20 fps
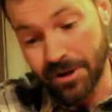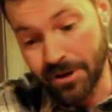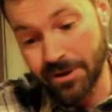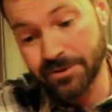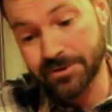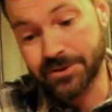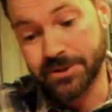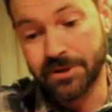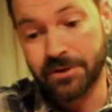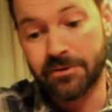
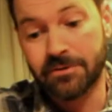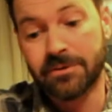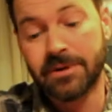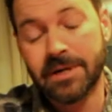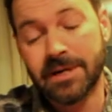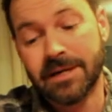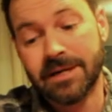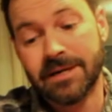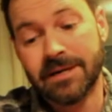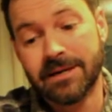also,
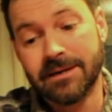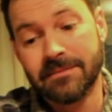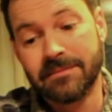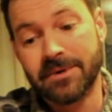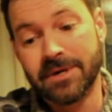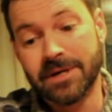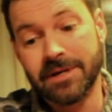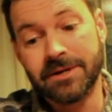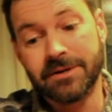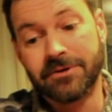
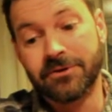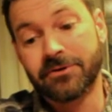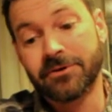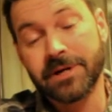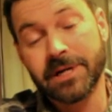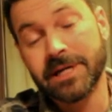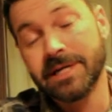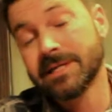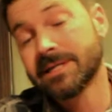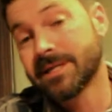but
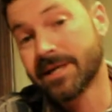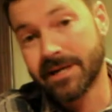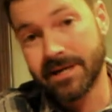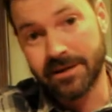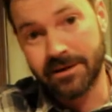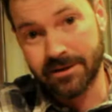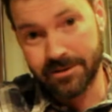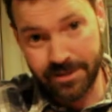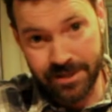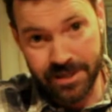during his
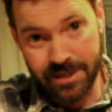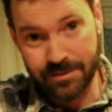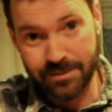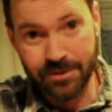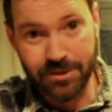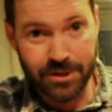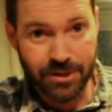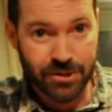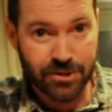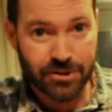hike on the
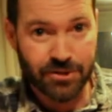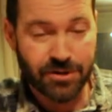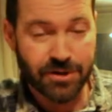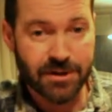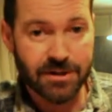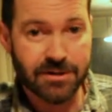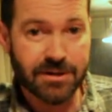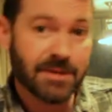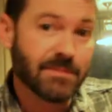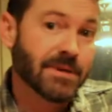Appalachian
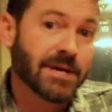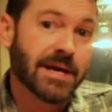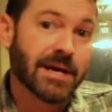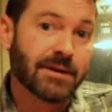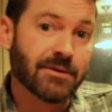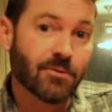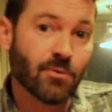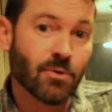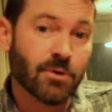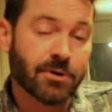Trail, he
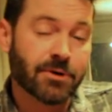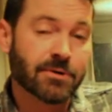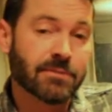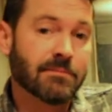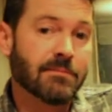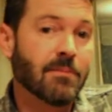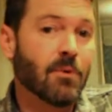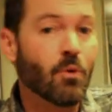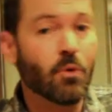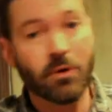began to wonder
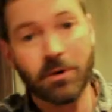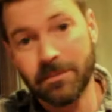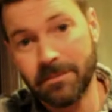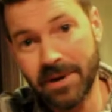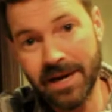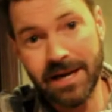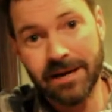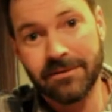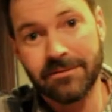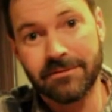more
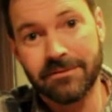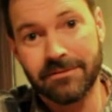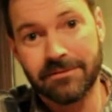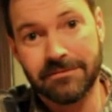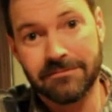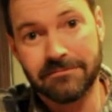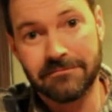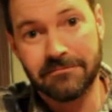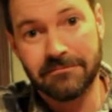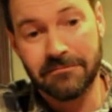about
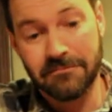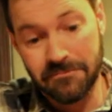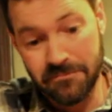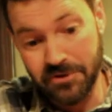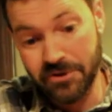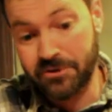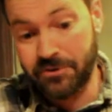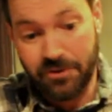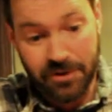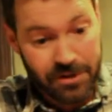
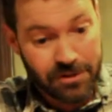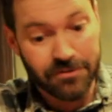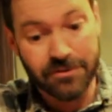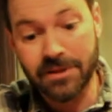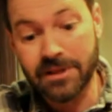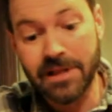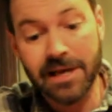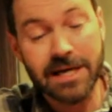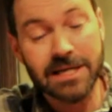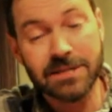the trail that
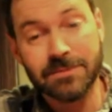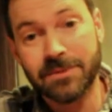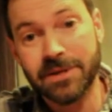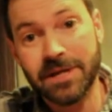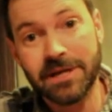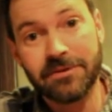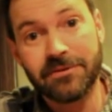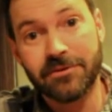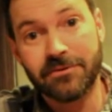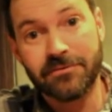lies
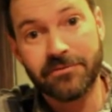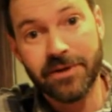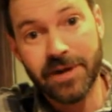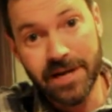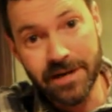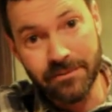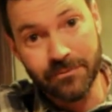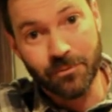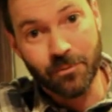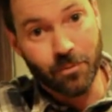beneath your feet.